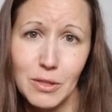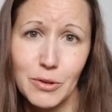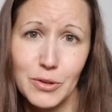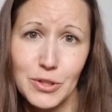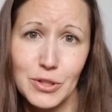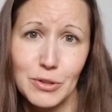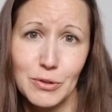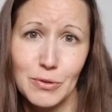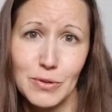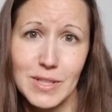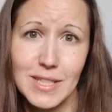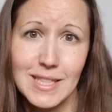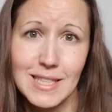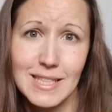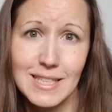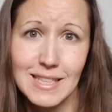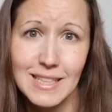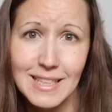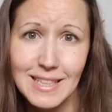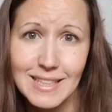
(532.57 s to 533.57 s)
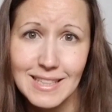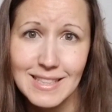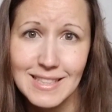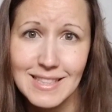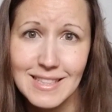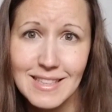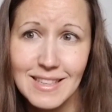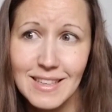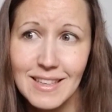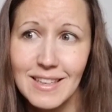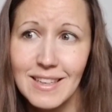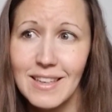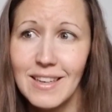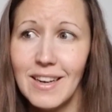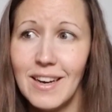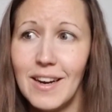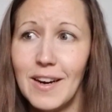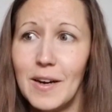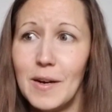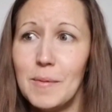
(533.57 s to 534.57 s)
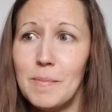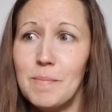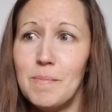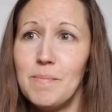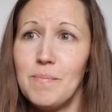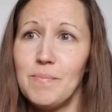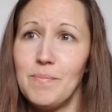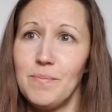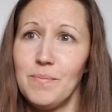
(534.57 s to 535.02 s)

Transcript: their children's needs um,